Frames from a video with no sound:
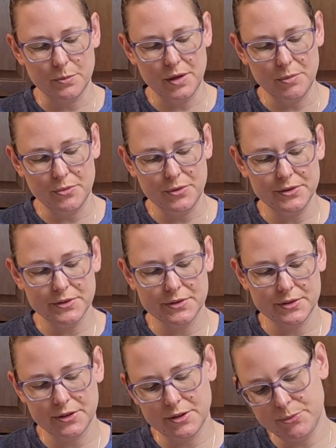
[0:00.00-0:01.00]
Baby whisk,
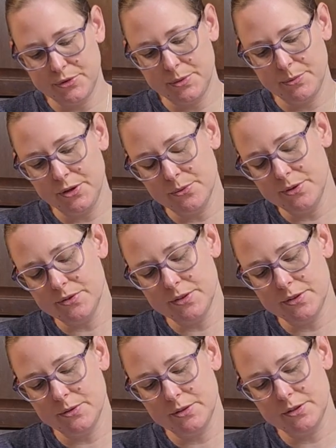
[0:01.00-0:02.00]
because I already put the big whisk
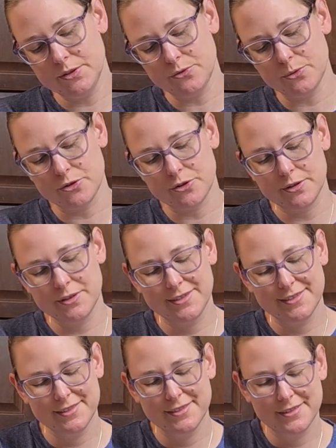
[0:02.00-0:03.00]
in the dishwasher.
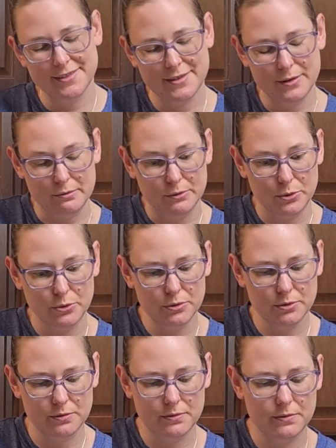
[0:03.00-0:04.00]
Ooh.